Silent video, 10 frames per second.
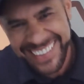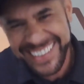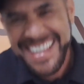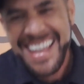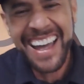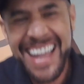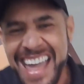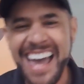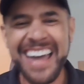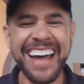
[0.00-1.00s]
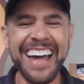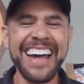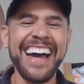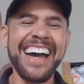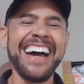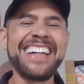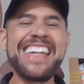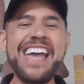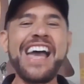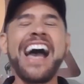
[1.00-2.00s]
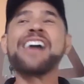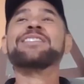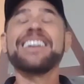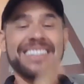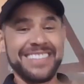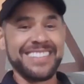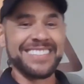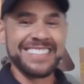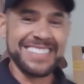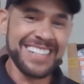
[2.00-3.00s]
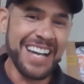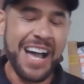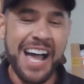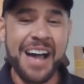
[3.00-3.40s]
It was a bold move, my man. Bold move.